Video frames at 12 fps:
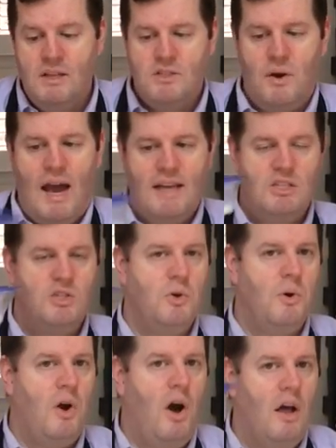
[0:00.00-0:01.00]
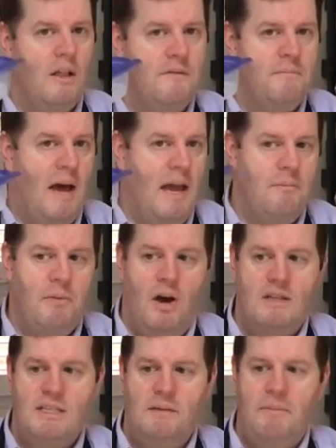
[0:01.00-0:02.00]
So I store all of my
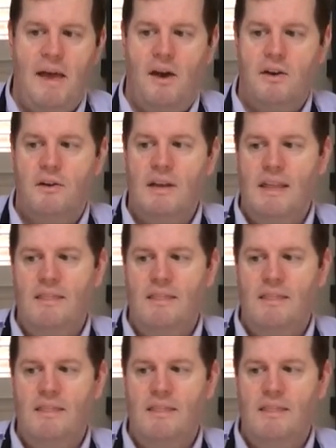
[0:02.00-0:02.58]
embossing powder